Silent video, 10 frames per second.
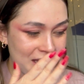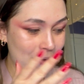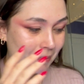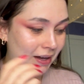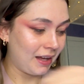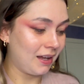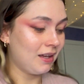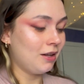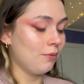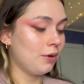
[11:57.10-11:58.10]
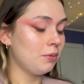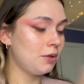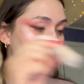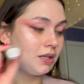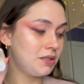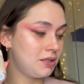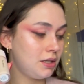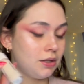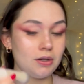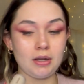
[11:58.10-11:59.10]
my Rare Beauty
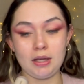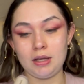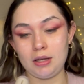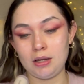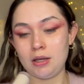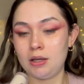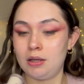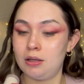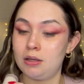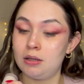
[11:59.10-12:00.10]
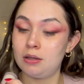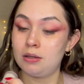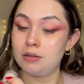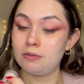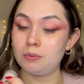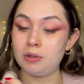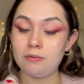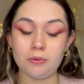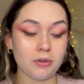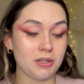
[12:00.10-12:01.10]
concealer in
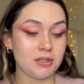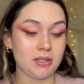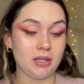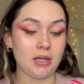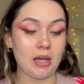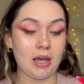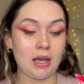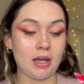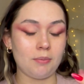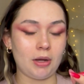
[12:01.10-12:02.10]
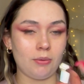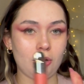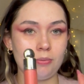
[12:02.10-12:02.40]
140C and my Rare